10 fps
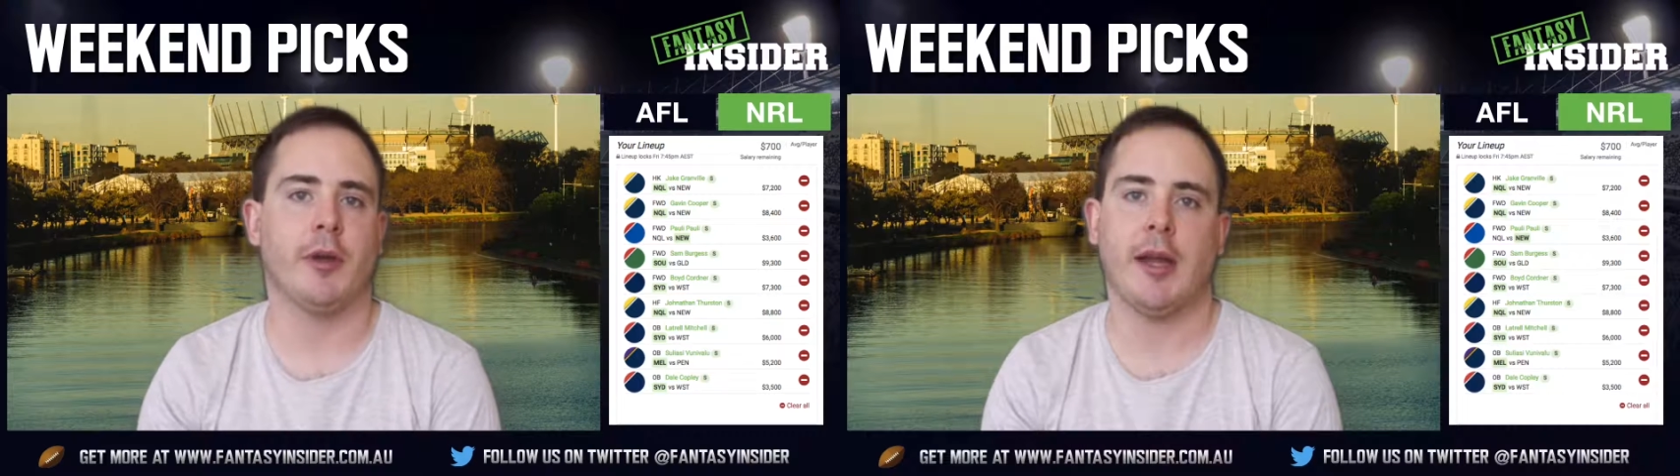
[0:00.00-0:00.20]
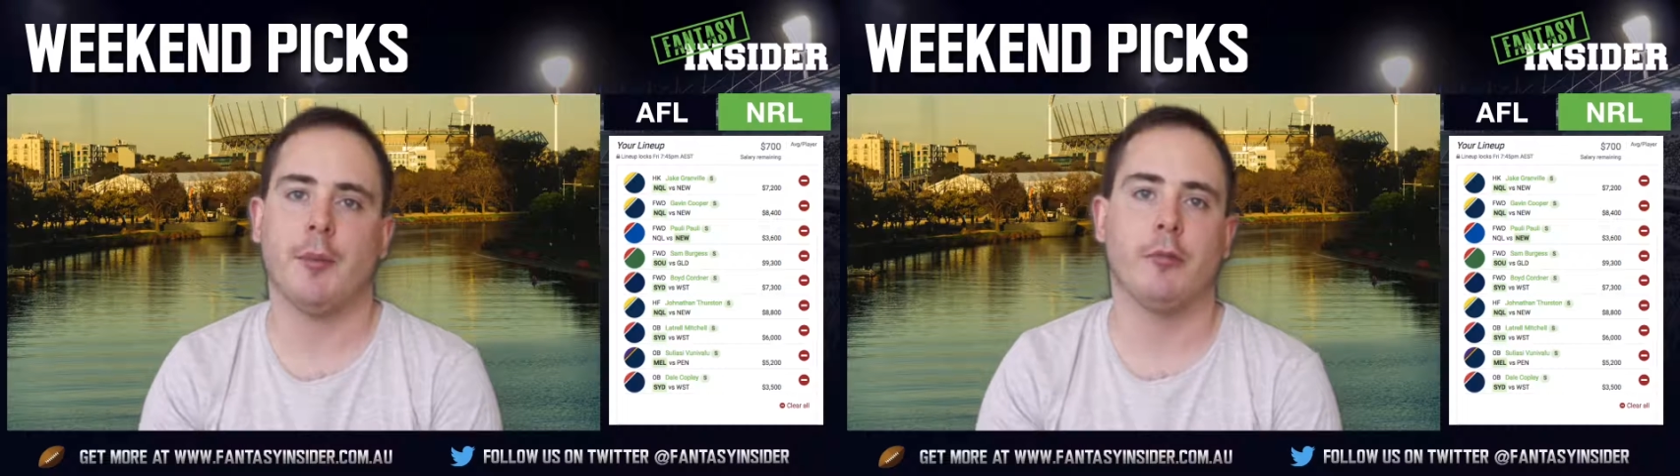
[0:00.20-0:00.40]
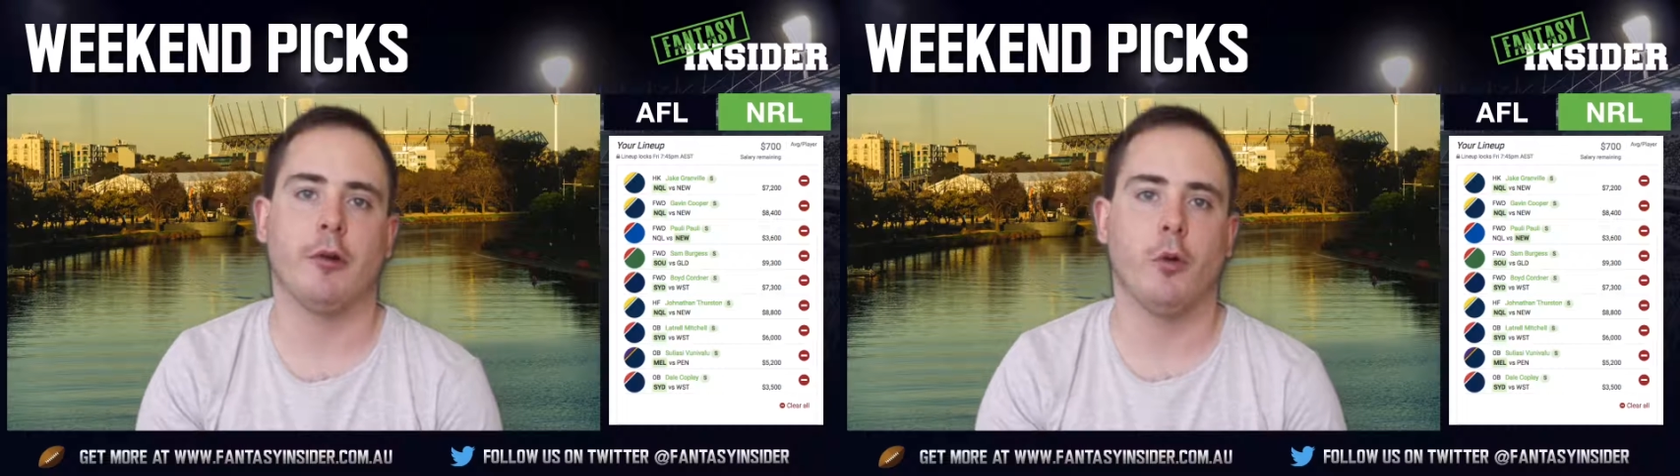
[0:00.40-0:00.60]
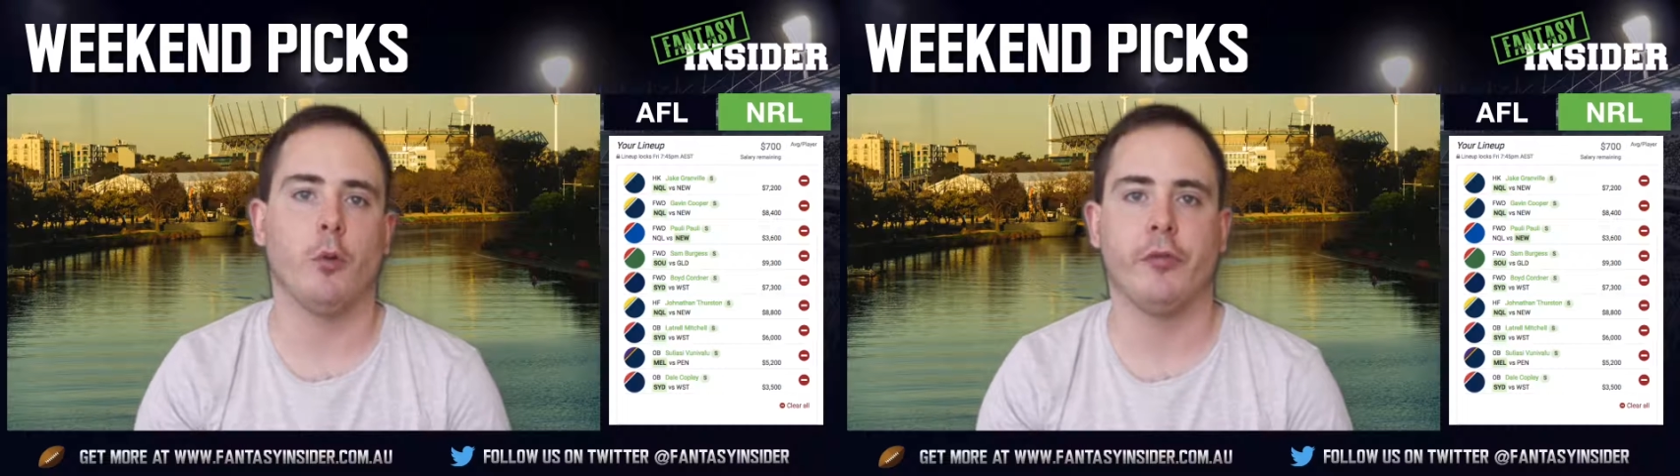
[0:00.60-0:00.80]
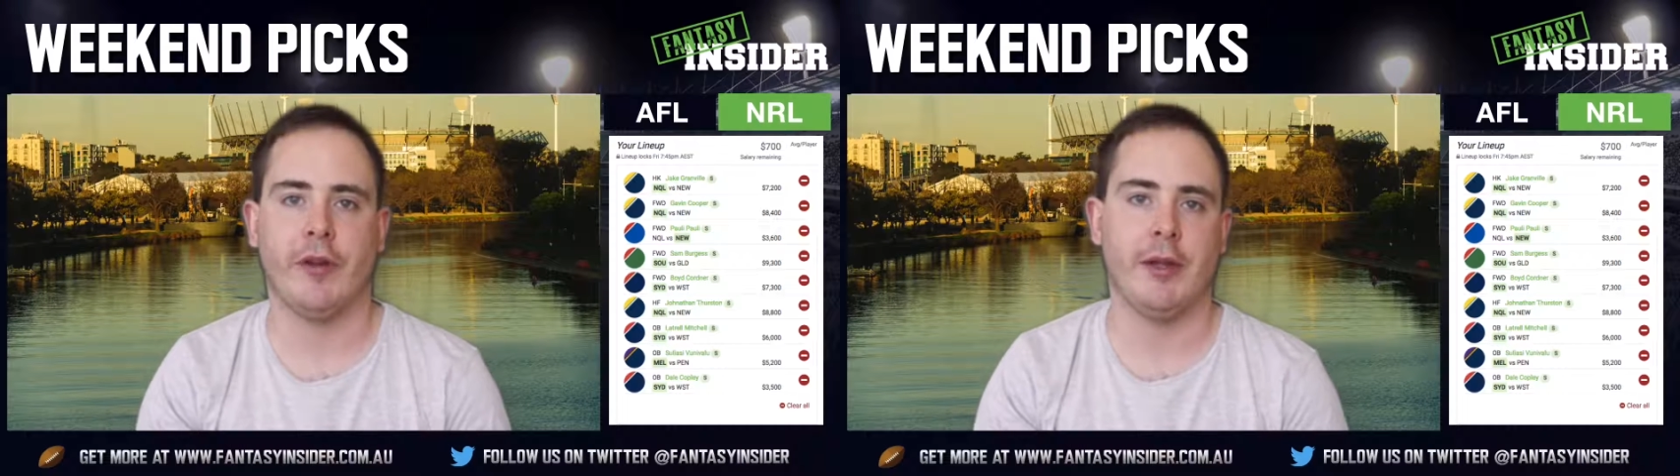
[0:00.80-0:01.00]
Canberra
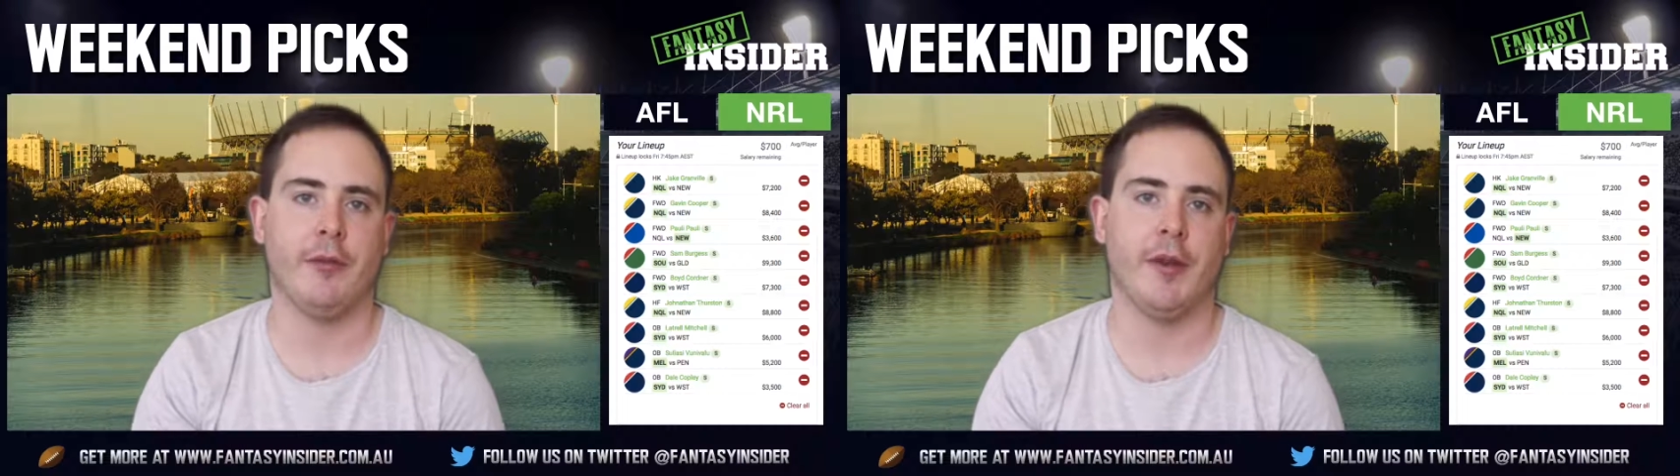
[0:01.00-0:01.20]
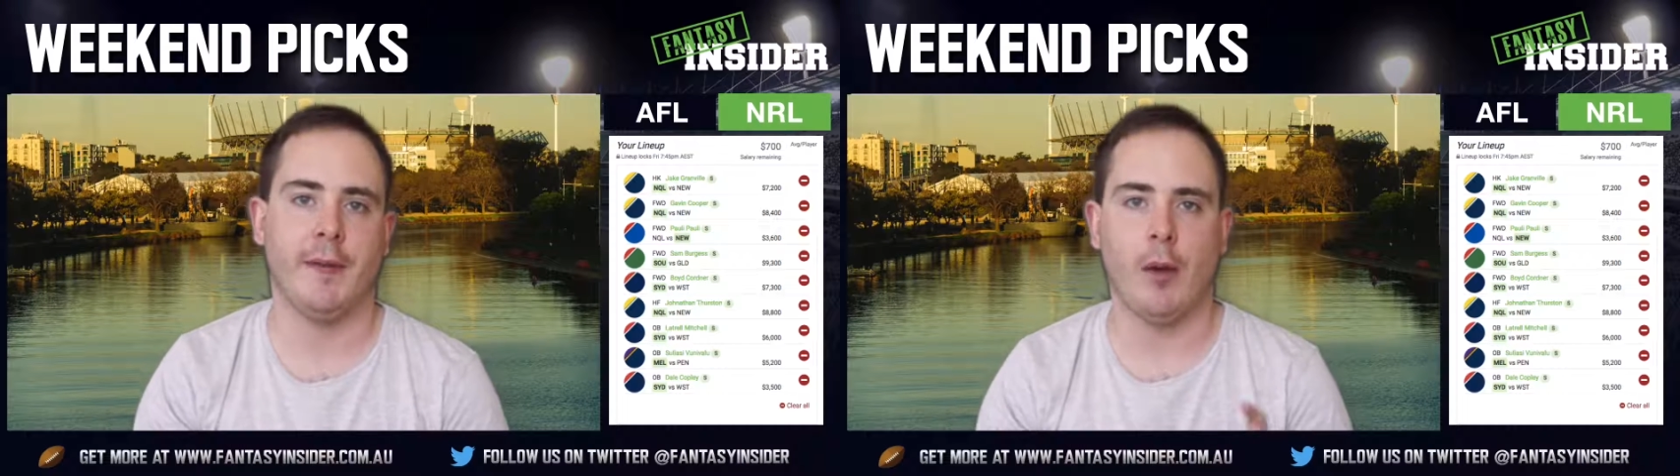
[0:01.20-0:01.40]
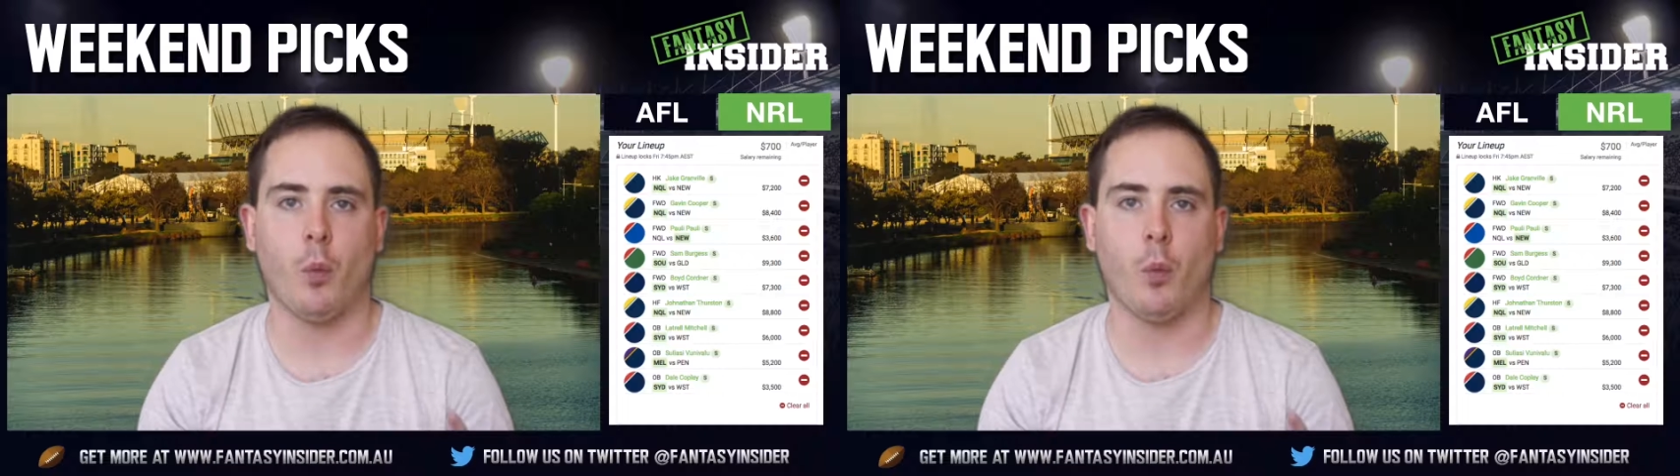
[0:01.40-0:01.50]
all favoured in that